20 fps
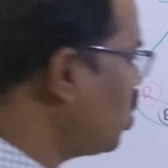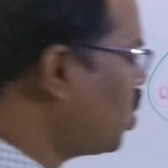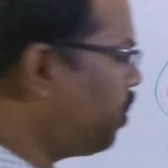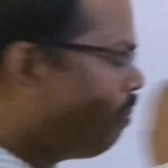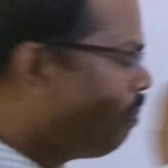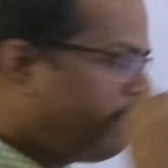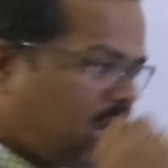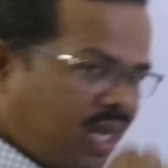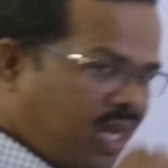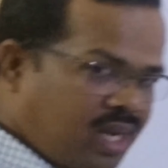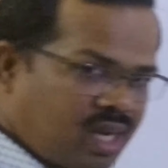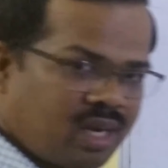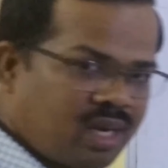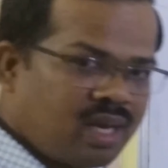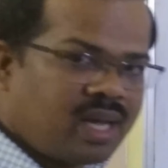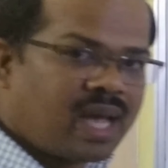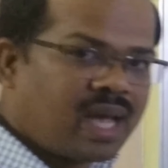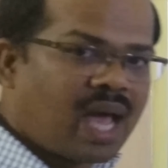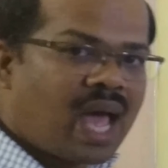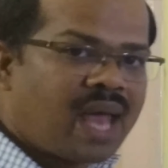to pick
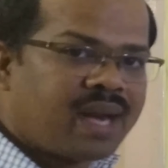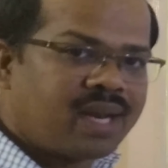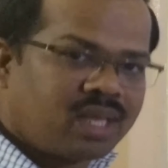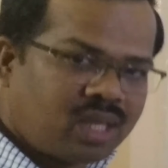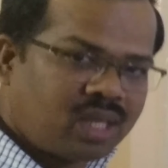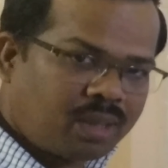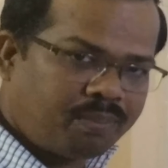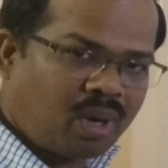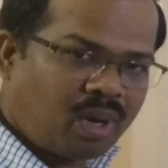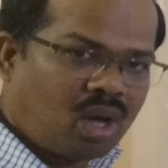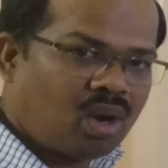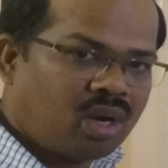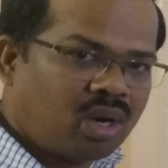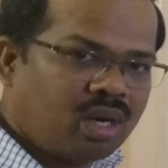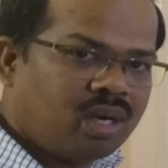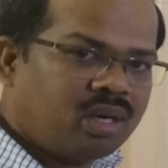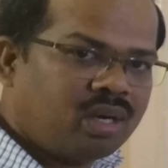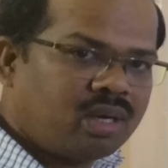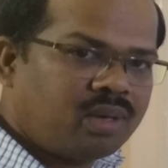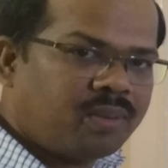another
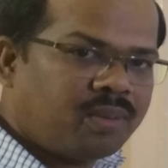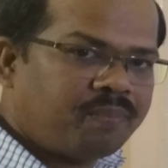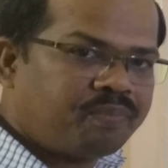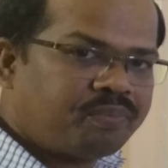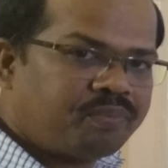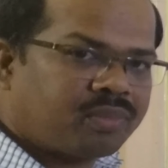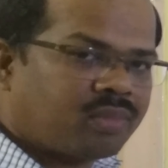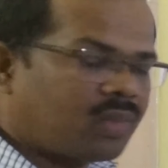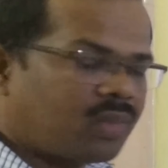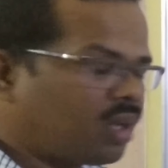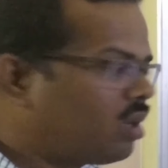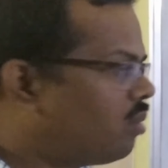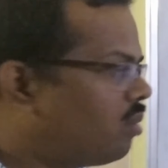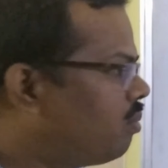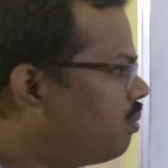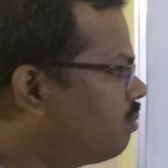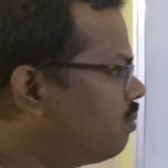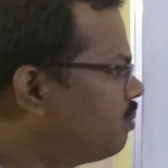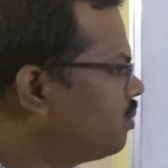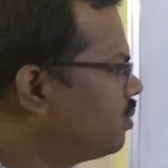ball,
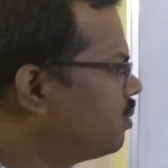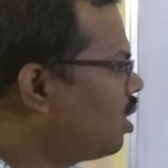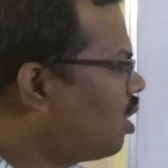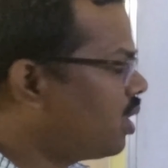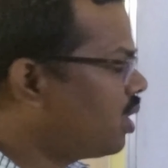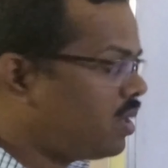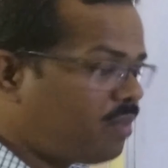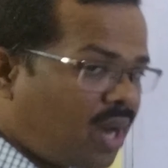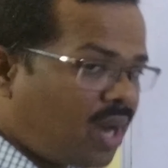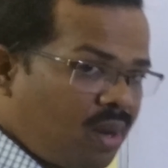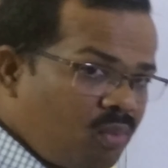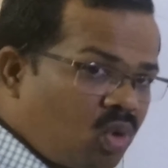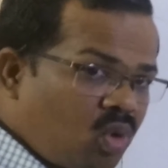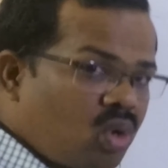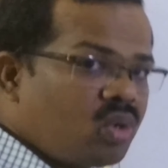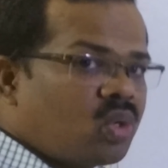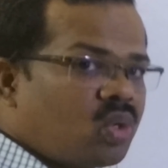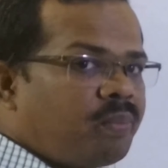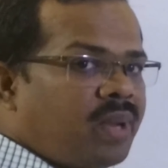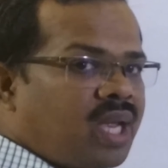or if I am
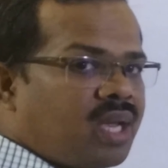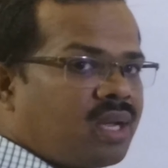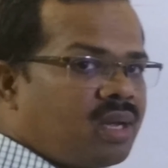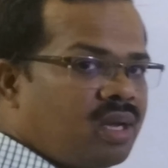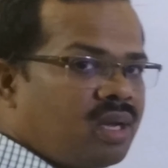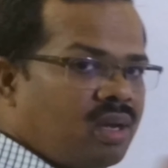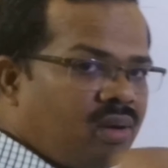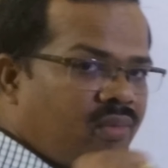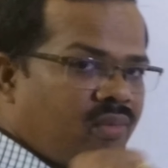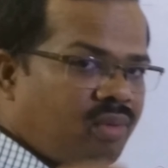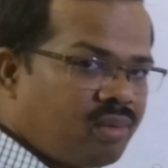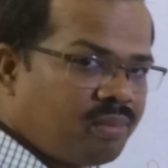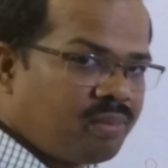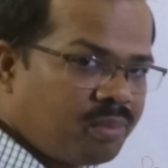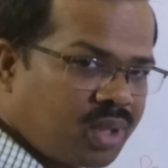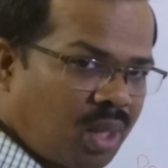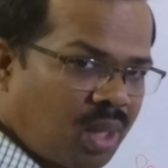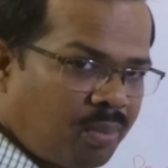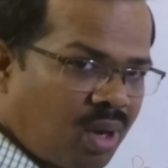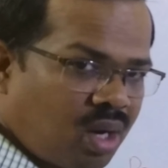going to pick
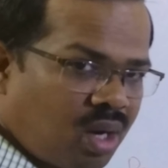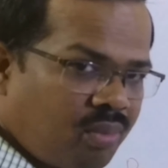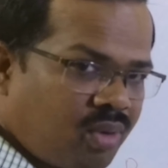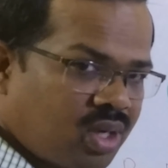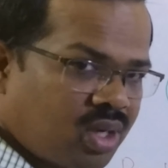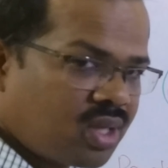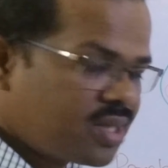the ball for the